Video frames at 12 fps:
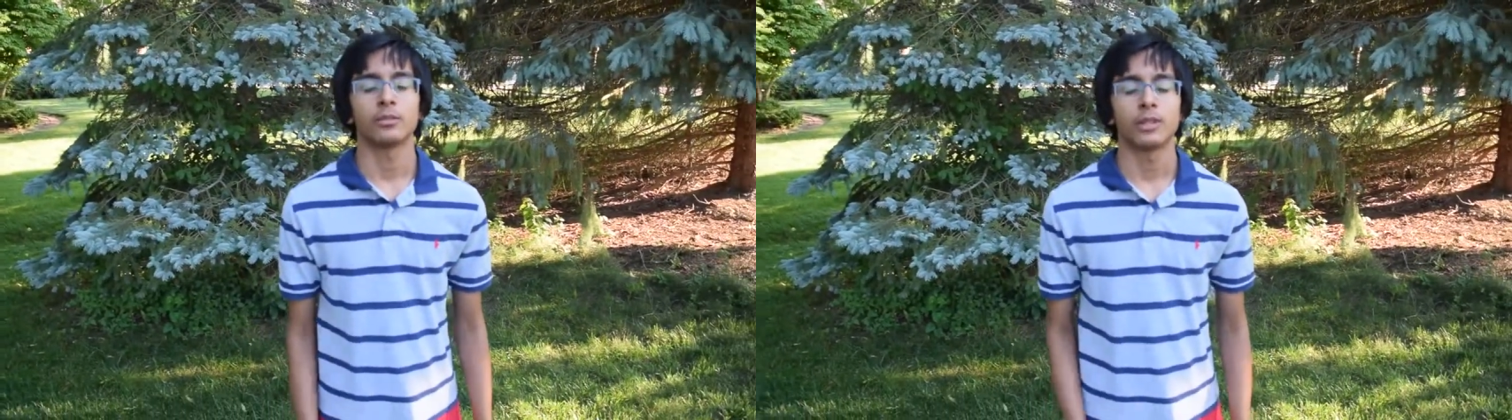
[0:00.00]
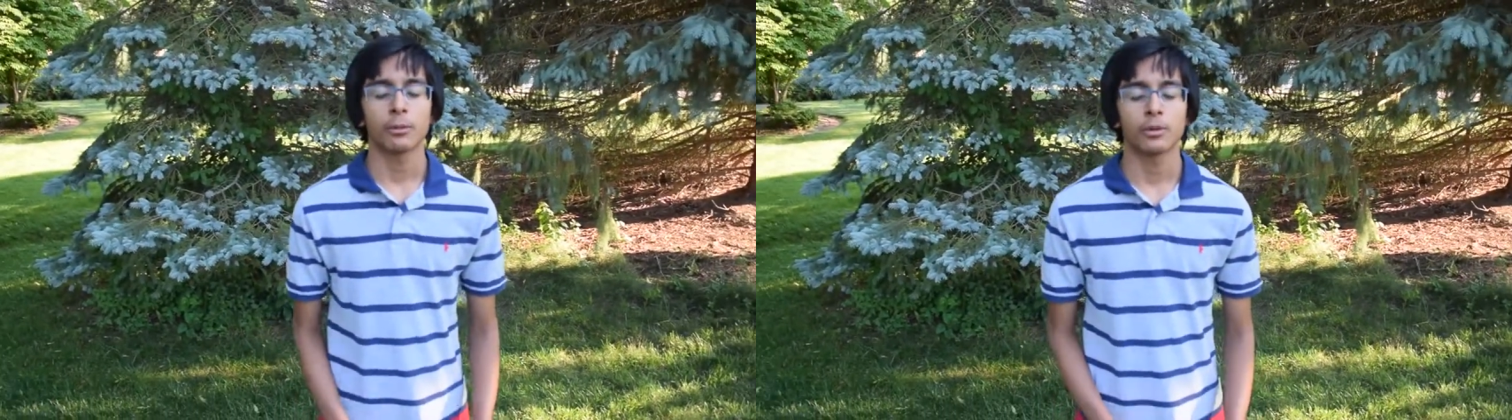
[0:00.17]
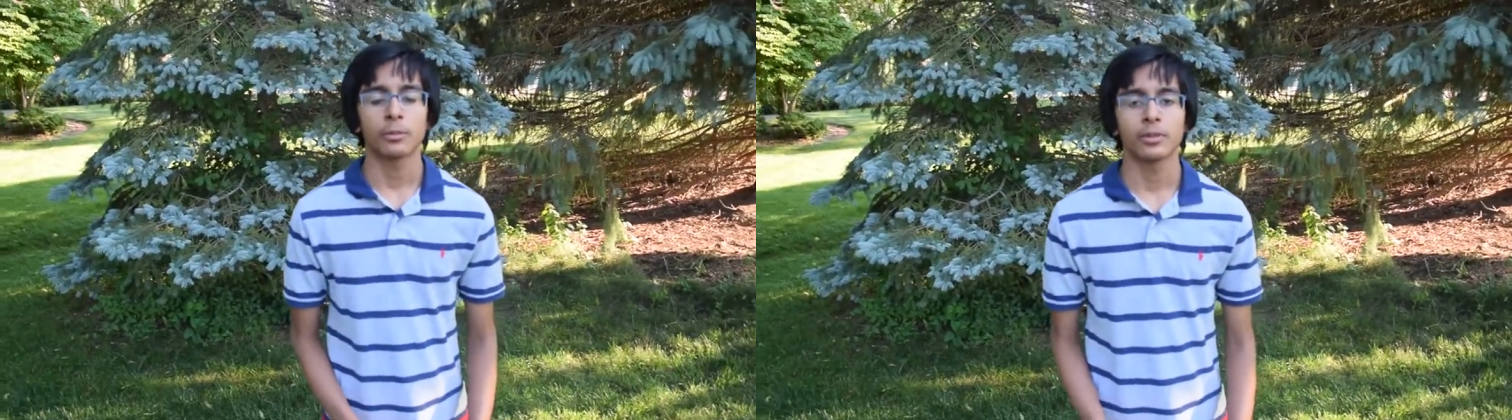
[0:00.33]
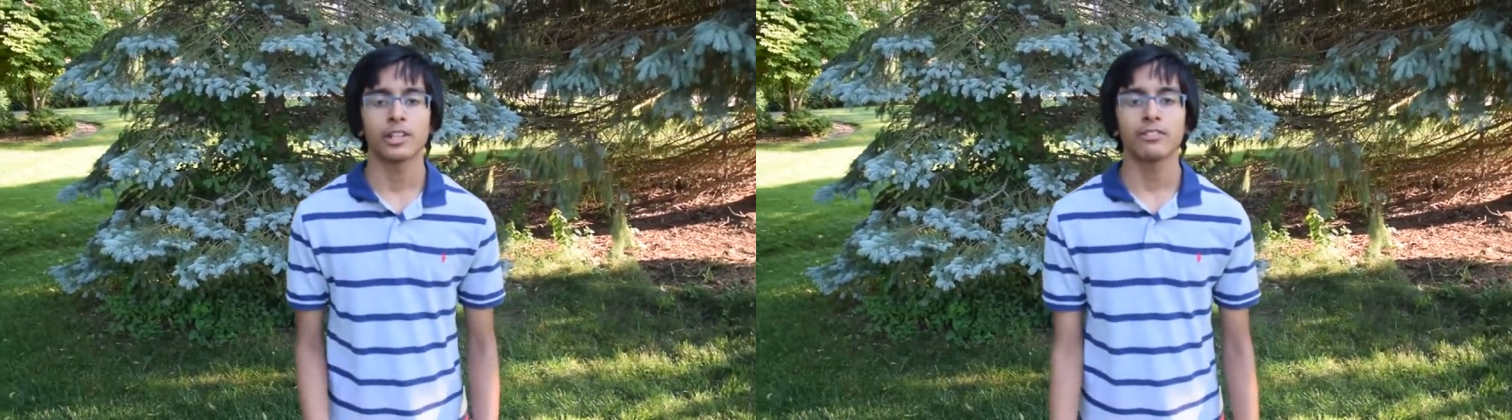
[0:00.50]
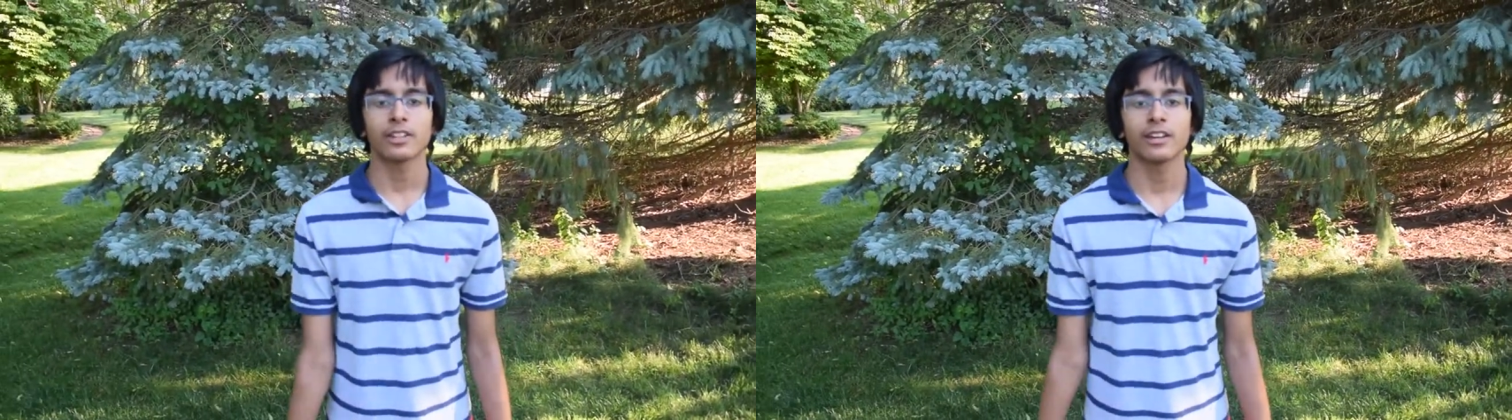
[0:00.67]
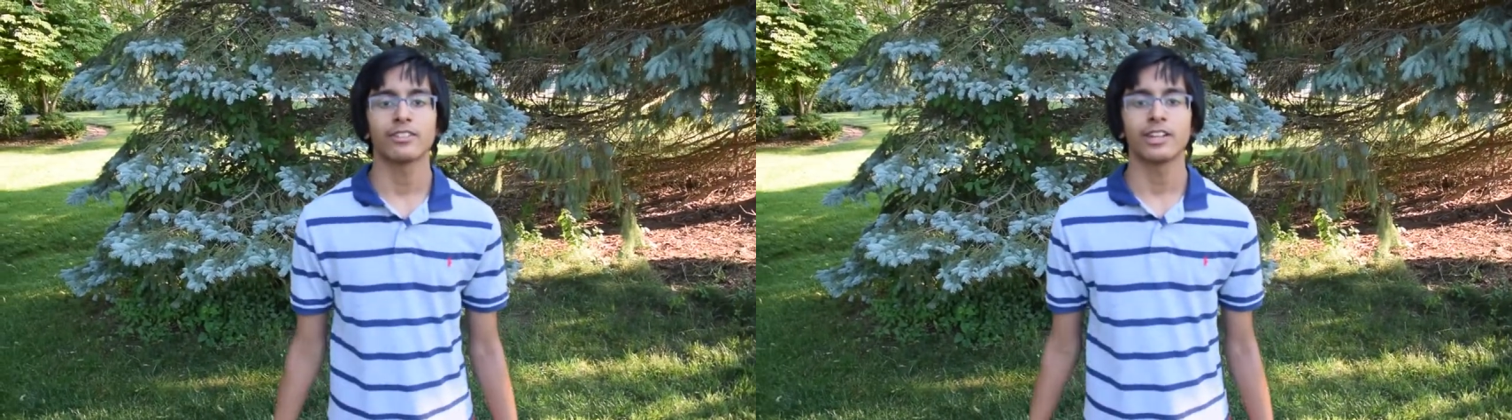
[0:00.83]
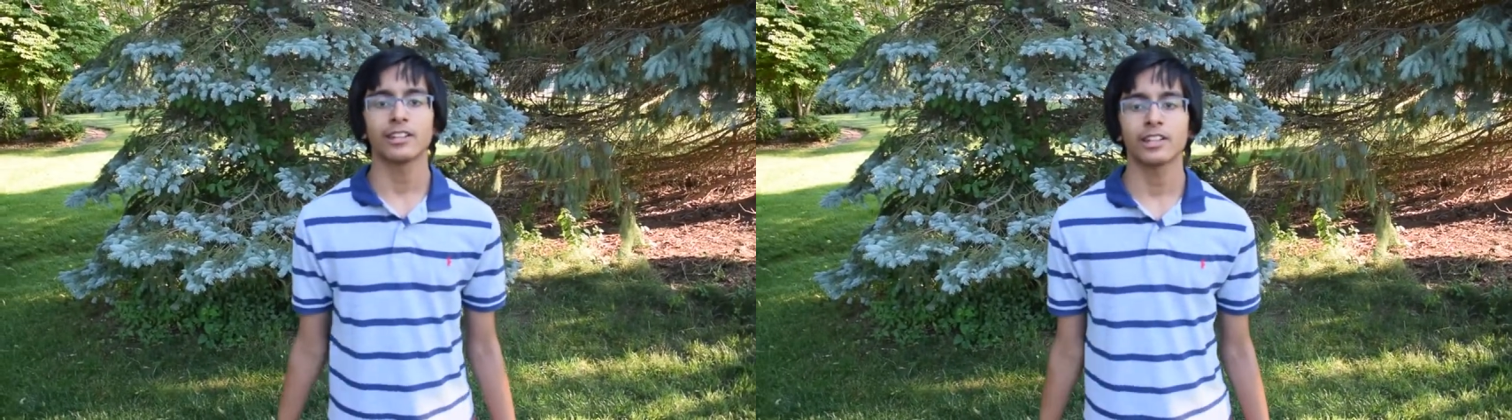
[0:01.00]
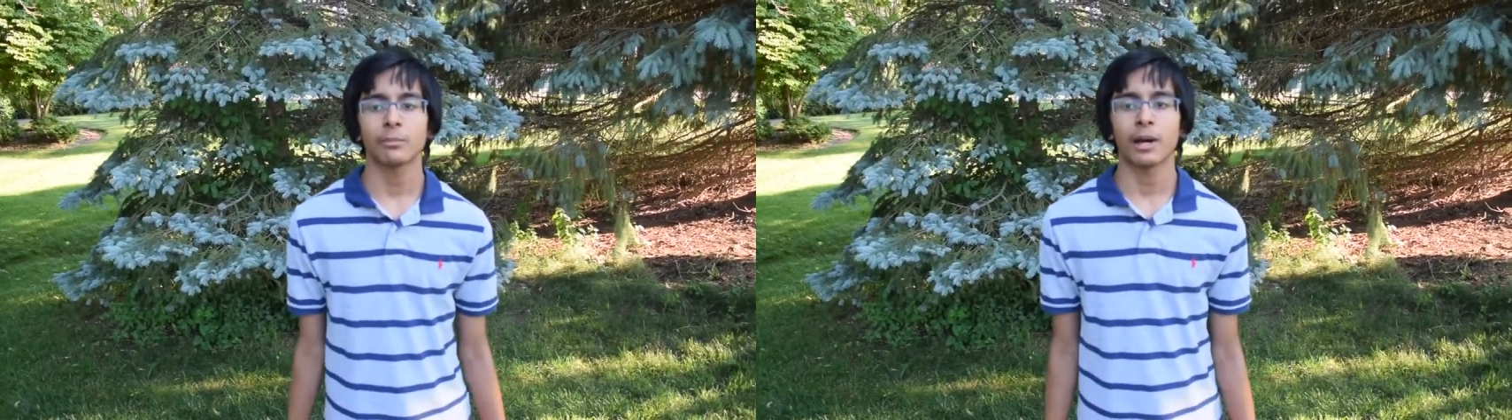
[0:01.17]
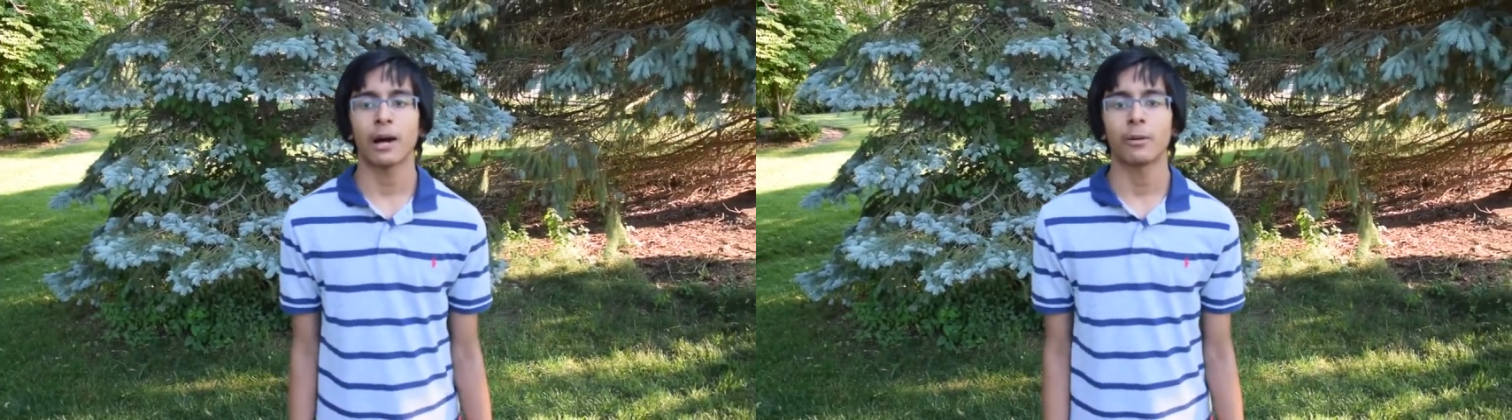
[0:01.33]
that were believed to have
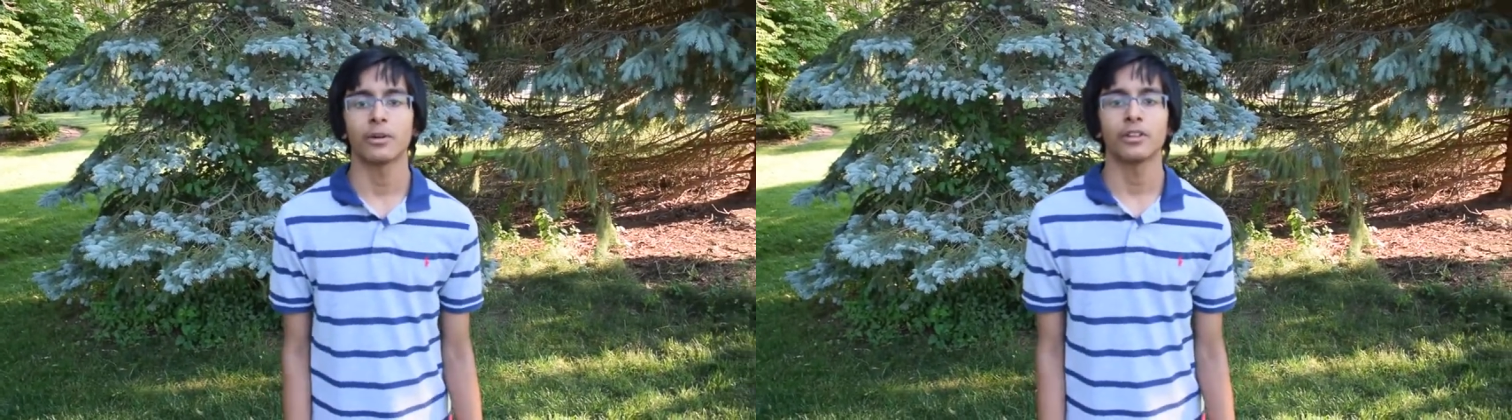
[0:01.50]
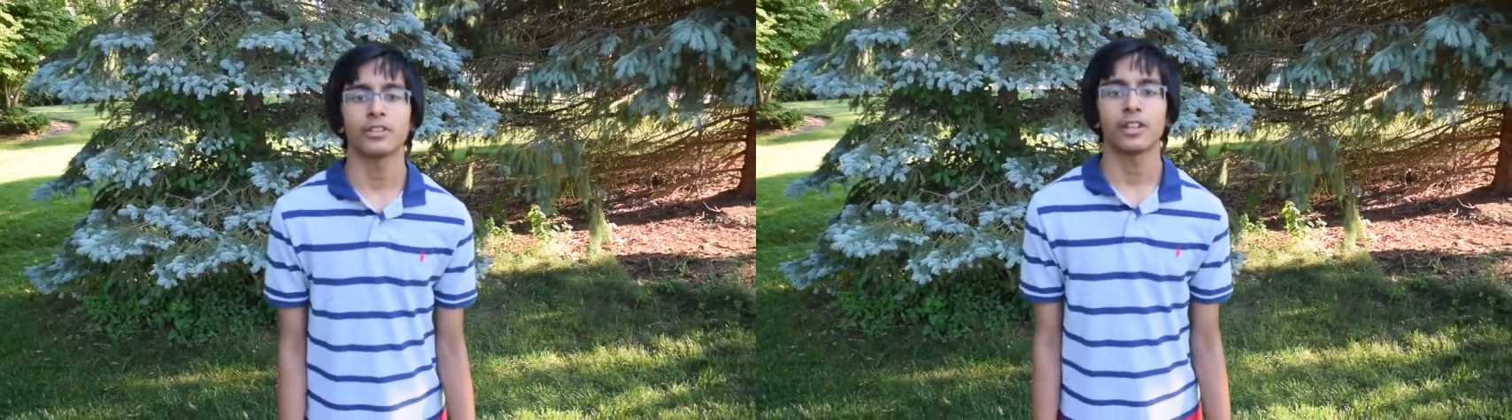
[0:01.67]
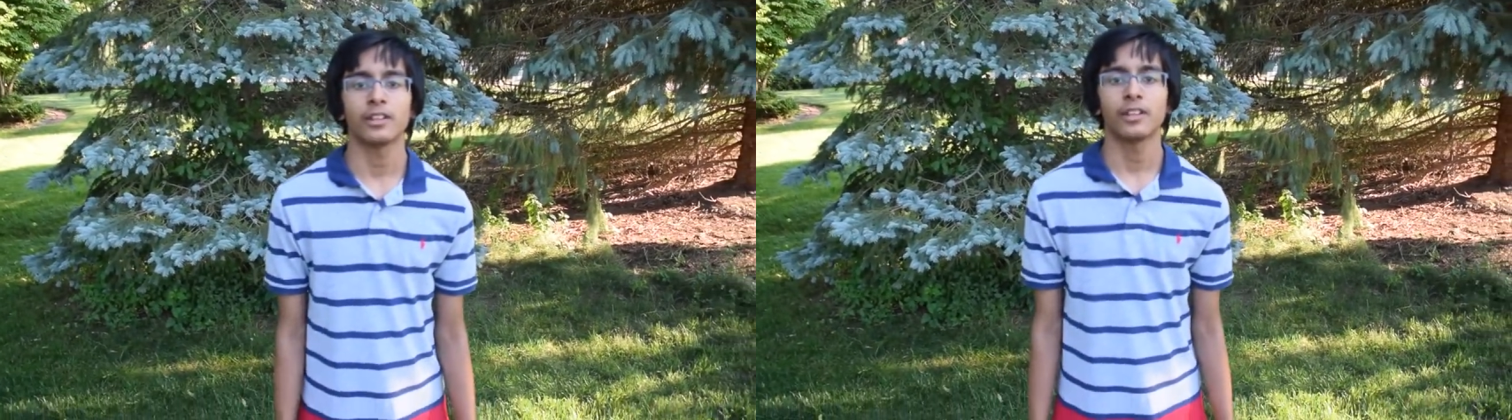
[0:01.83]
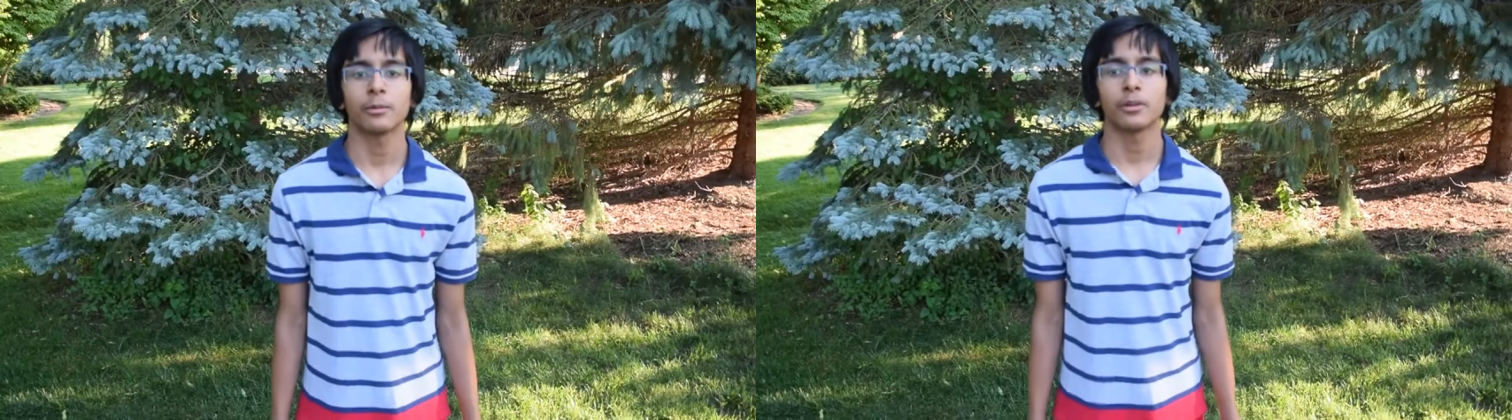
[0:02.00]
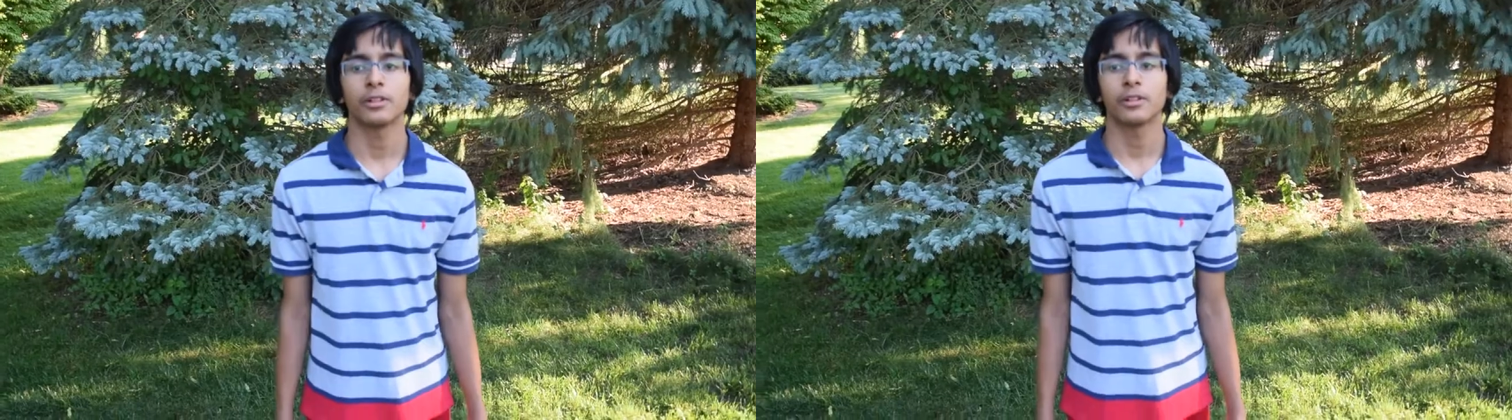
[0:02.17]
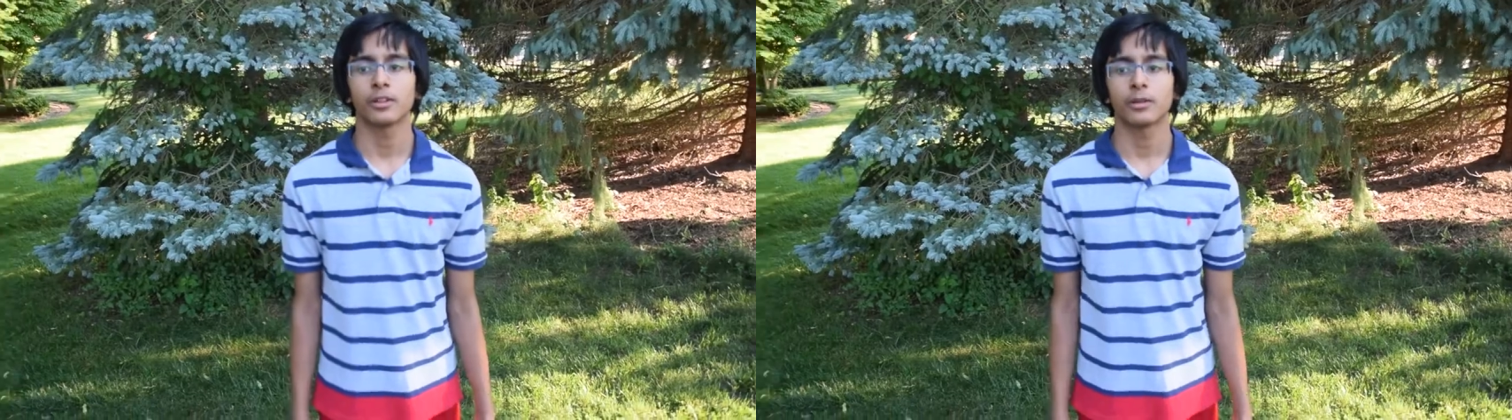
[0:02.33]
healing powers, and they would